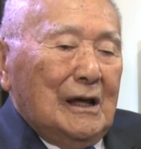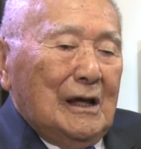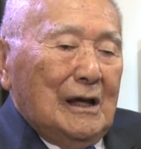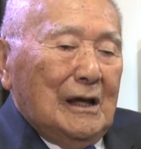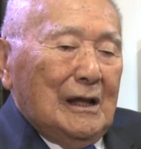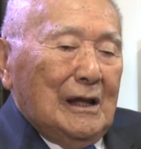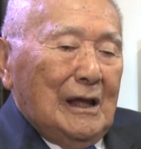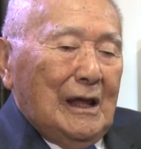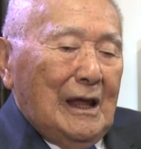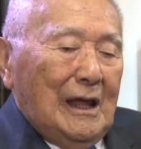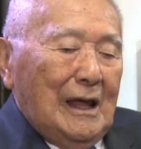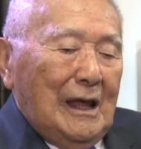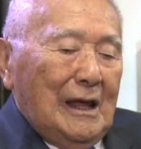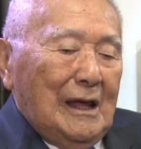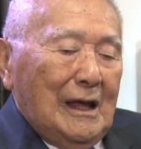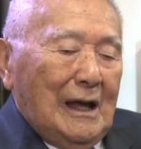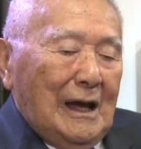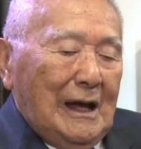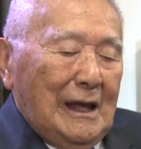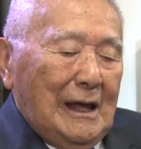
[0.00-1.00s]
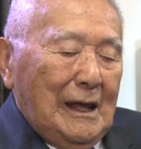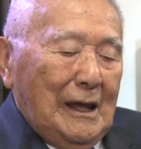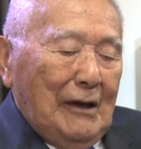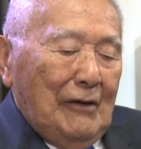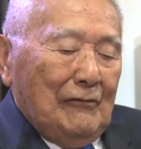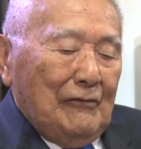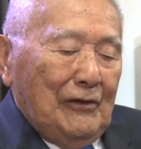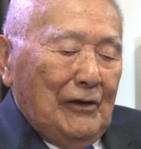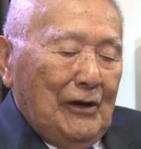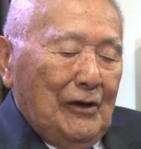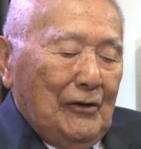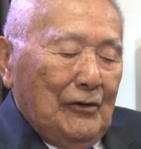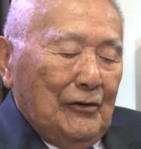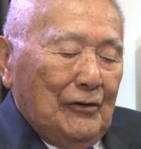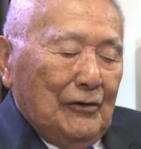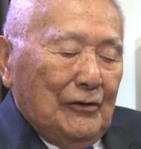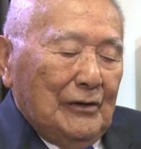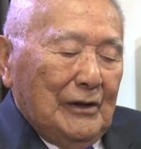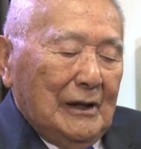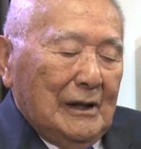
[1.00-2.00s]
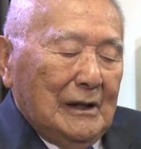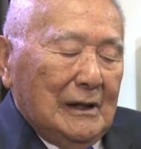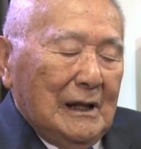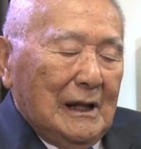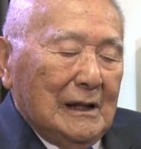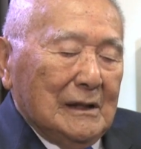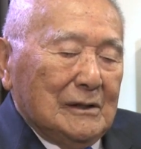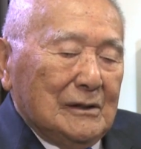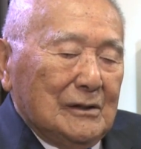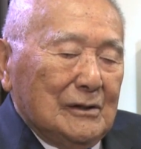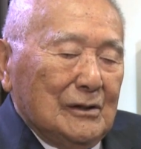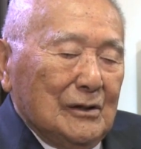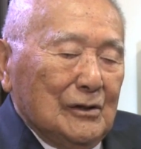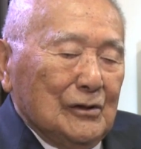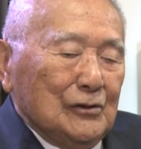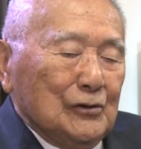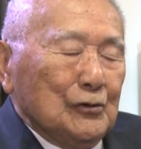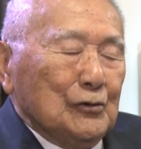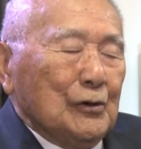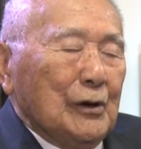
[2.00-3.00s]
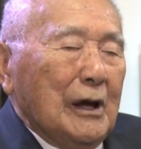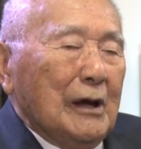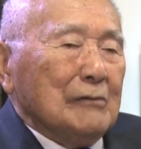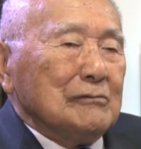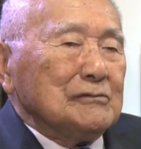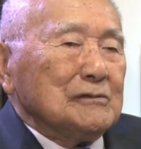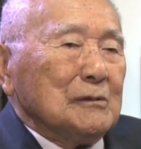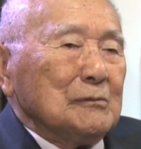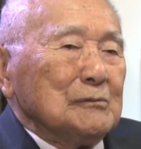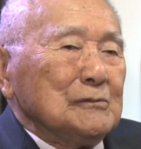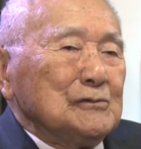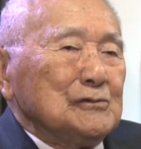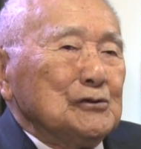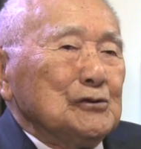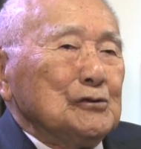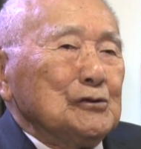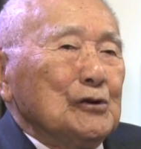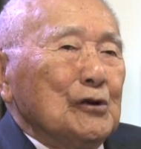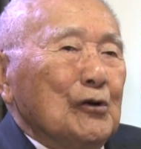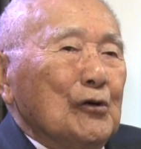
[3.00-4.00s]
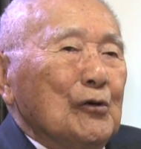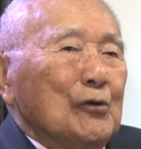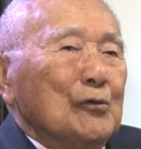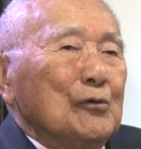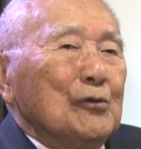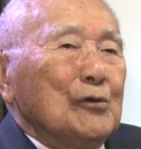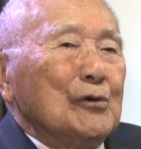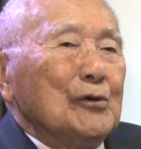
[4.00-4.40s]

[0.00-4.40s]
hey, I have here that you have some judo.